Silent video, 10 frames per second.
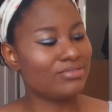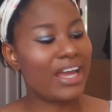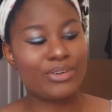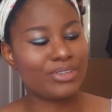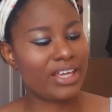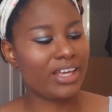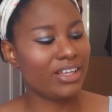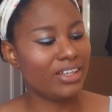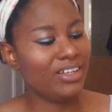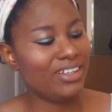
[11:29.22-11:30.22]
I don't care.
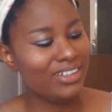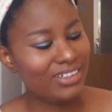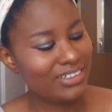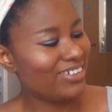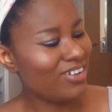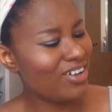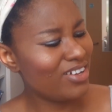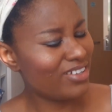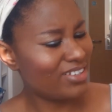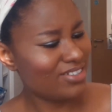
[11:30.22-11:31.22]

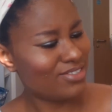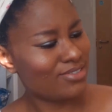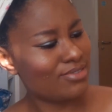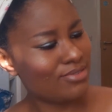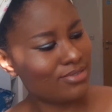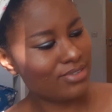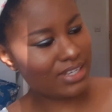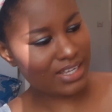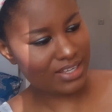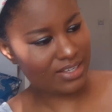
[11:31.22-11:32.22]
It's so
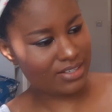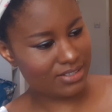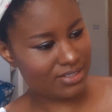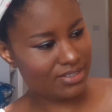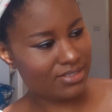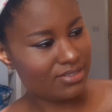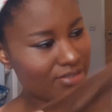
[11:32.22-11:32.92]
nice.